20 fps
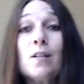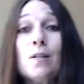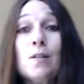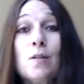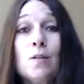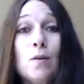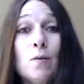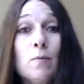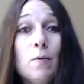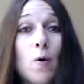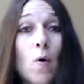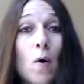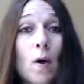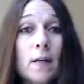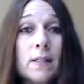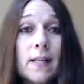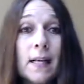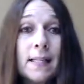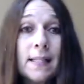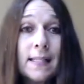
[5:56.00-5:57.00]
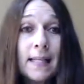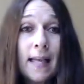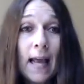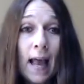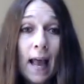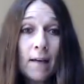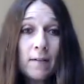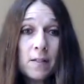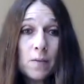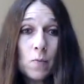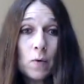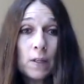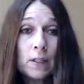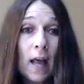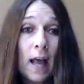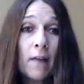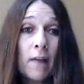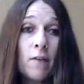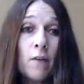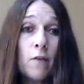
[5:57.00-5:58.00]
Zoom course. I see I have someone
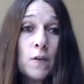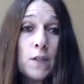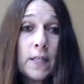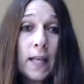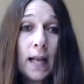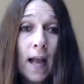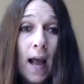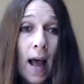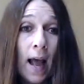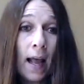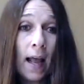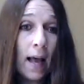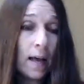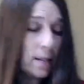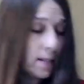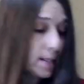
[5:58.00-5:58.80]
live. If you say hi, I'll